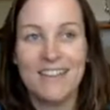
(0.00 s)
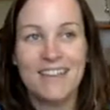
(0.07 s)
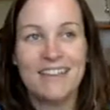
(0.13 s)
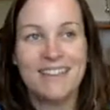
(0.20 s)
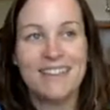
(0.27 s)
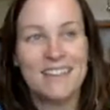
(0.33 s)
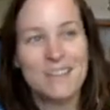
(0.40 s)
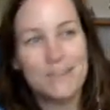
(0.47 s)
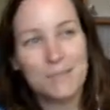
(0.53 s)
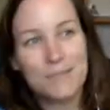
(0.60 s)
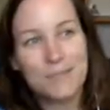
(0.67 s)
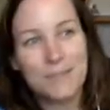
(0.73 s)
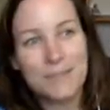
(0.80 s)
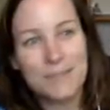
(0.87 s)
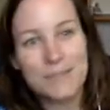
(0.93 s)

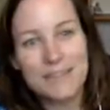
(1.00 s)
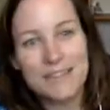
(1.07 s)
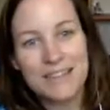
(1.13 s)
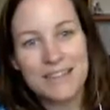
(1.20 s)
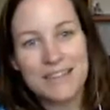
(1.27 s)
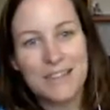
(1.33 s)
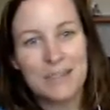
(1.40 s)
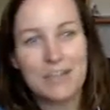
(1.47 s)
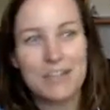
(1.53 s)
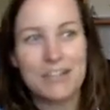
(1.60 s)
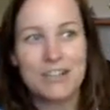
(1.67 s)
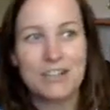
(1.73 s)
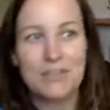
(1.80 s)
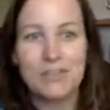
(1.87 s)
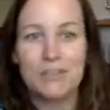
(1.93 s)
seems to be, and I'm
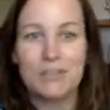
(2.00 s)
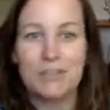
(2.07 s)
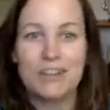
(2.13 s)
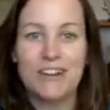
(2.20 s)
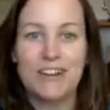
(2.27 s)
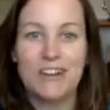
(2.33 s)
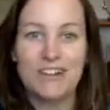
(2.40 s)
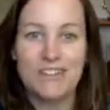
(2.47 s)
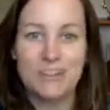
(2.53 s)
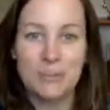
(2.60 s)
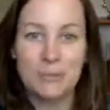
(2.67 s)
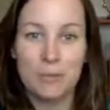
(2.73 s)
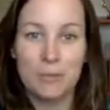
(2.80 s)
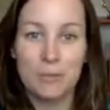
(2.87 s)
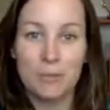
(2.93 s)
hearing from you guys a
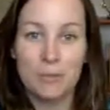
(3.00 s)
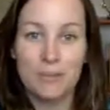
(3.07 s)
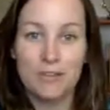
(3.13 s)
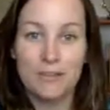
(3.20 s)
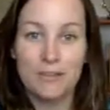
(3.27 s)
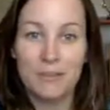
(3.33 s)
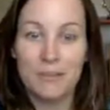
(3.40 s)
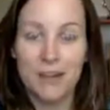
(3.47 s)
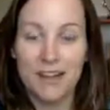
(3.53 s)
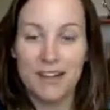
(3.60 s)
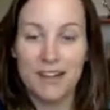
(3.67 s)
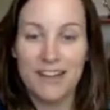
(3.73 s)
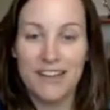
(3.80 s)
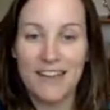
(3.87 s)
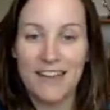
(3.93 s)
little bit more, that the
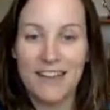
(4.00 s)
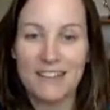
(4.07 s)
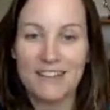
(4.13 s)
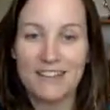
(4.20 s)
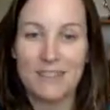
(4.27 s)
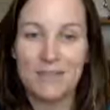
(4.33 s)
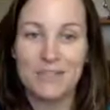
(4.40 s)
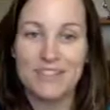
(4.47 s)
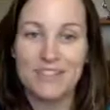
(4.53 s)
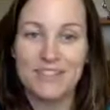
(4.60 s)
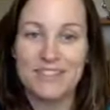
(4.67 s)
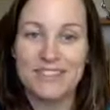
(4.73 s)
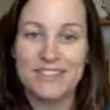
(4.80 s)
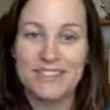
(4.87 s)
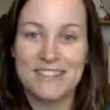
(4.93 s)
podcast is what you're
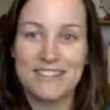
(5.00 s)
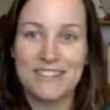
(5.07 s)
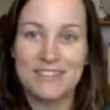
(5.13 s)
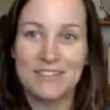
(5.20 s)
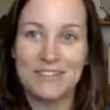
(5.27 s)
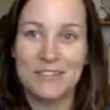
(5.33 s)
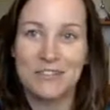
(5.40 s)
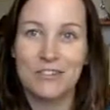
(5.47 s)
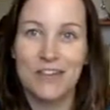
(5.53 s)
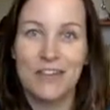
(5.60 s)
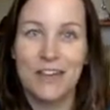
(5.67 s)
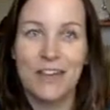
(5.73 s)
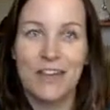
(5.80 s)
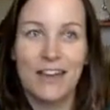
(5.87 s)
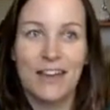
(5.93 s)
listening to.
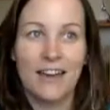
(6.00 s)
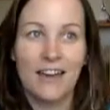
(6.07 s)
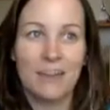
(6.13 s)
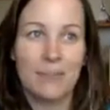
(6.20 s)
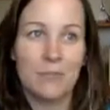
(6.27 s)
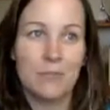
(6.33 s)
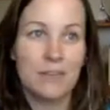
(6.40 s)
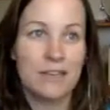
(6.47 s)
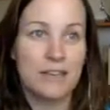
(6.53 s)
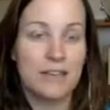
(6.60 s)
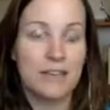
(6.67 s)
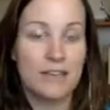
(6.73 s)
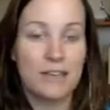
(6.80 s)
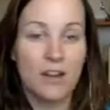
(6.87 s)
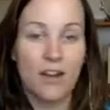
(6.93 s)

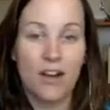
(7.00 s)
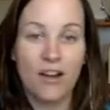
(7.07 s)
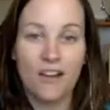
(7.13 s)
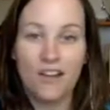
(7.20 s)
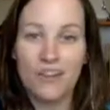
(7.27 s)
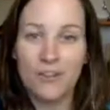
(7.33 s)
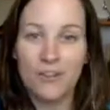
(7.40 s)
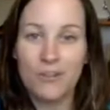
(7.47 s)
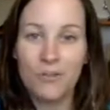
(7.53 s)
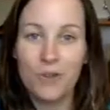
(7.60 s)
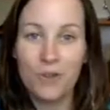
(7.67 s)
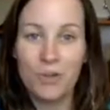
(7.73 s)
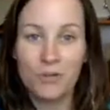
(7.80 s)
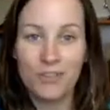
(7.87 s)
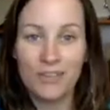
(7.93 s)
Because the audio
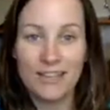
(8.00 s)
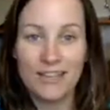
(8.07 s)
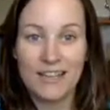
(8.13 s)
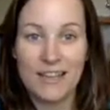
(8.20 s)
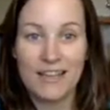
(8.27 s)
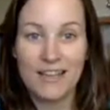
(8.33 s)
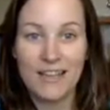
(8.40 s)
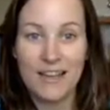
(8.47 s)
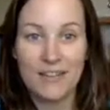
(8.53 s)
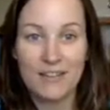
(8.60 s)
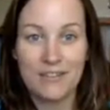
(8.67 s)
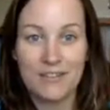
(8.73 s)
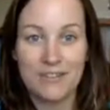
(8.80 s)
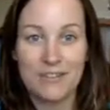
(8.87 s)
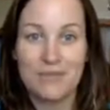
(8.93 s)
only
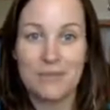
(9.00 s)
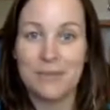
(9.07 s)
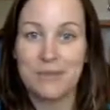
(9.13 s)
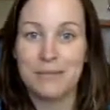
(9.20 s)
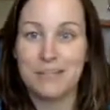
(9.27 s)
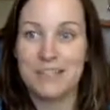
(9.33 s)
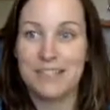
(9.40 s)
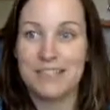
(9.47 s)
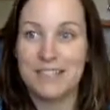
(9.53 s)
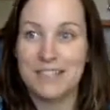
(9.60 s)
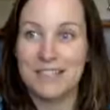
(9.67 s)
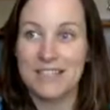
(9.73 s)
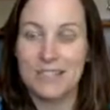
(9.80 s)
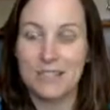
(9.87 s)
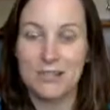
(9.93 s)
allows you to be able to
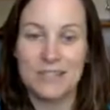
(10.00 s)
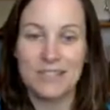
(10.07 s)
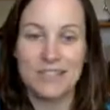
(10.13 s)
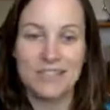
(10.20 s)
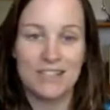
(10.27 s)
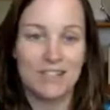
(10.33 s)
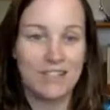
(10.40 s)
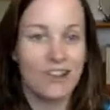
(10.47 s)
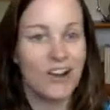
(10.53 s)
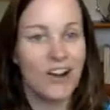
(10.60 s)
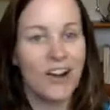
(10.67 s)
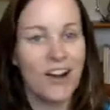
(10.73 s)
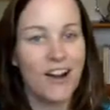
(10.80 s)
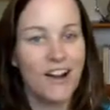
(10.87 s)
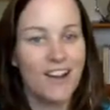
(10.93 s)
listen to it in your
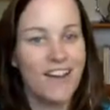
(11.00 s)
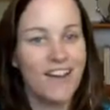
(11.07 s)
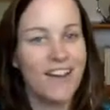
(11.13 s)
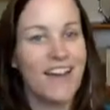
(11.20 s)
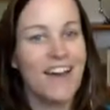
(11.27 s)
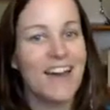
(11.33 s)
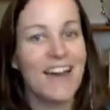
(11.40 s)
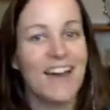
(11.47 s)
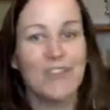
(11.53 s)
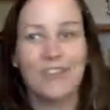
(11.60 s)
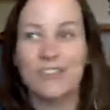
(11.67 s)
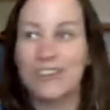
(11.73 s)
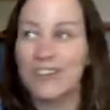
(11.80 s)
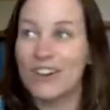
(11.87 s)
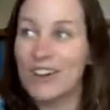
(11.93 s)
car, out in
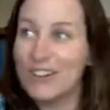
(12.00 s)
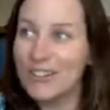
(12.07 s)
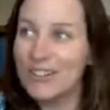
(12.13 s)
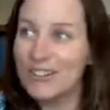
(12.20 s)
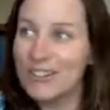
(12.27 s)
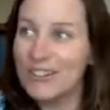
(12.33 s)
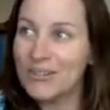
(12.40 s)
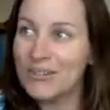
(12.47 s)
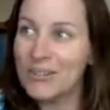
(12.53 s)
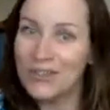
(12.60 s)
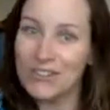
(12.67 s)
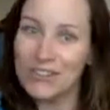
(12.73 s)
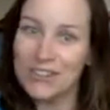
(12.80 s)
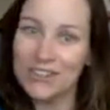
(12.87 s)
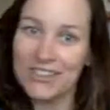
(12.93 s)
your garden,
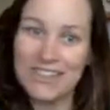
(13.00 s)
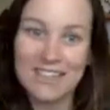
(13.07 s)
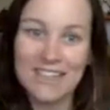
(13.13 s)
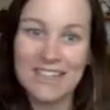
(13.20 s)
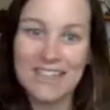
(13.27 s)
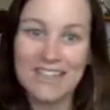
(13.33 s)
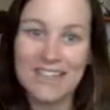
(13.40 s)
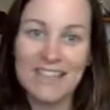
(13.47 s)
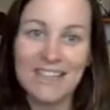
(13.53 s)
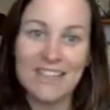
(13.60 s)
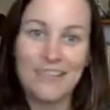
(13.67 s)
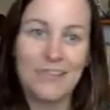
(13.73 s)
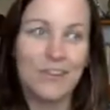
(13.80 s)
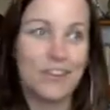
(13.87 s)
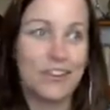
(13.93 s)
while you're
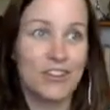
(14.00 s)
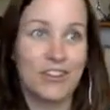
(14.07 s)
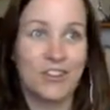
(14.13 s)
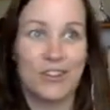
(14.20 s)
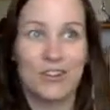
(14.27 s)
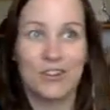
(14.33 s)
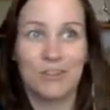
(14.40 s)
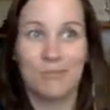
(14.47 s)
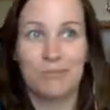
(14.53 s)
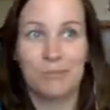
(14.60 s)
cleaning, while you're